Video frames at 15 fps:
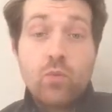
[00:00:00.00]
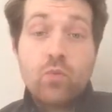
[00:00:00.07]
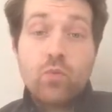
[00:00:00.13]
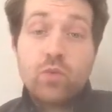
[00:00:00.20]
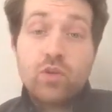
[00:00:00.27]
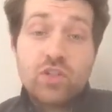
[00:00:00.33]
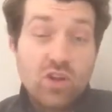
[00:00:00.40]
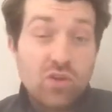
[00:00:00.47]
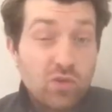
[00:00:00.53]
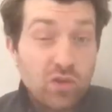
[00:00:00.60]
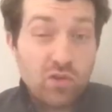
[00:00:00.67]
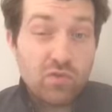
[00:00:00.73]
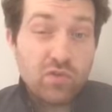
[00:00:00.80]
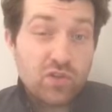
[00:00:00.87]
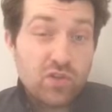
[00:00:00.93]
We don't know
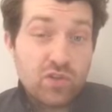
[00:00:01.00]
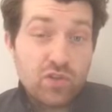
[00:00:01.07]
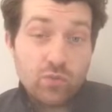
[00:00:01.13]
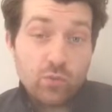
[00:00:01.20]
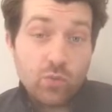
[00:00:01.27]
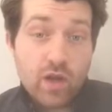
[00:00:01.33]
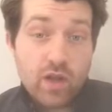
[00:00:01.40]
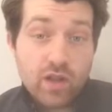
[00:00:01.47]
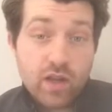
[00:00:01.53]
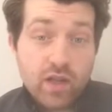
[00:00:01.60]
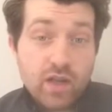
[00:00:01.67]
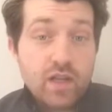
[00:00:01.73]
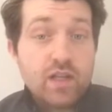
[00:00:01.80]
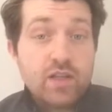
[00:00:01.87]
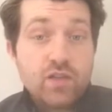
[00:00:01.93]
for certain when that
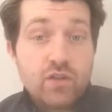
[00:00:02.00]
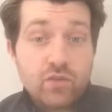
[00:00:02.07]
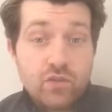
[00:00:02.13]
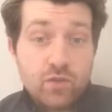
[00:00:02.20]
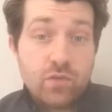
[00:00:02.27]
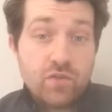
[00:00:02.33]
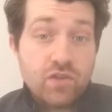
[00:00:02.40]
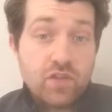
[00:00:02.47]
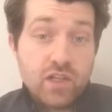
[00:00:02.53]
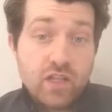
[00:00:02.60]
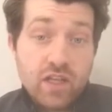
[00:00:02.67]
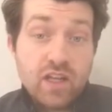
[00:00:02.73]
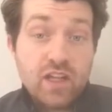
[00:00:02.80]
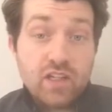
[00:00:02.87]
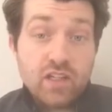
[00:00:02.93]
is. Obviously, we've seen the
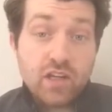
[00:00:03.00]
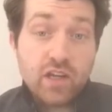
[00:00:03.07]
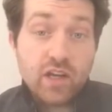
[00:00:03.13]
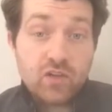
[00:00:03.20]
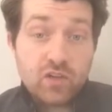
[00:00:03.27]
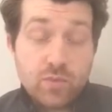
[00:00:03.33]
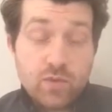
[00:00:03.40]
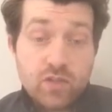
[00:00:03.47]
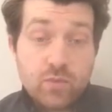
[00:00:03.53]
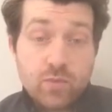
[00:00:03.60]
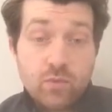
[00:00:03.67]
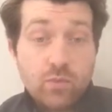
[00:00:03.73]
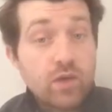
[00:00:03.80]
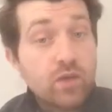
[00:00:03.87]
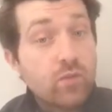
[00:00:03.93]
England announcements,
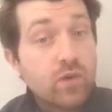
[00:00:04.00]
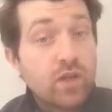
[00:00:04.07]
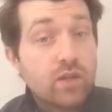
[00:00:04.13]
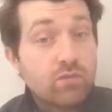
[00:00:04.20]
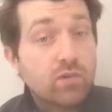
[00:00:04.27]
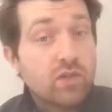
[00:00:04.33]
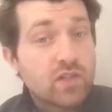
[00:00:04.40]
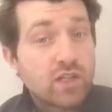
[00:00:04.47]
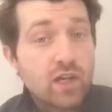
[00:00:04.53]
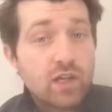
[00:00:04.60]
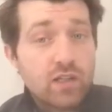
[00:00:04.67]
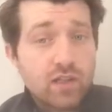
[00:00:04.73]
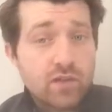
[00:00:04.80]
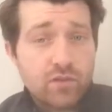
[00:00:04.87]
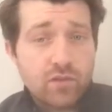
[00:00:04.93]
but we're slightly
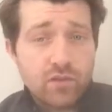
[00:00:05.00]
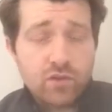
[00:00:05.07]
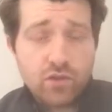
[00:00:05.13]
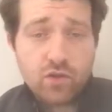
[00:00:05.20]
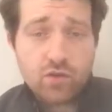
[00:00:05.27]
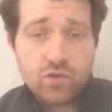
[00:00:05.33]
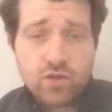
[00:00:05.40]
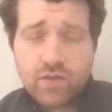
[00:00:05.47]
different to those.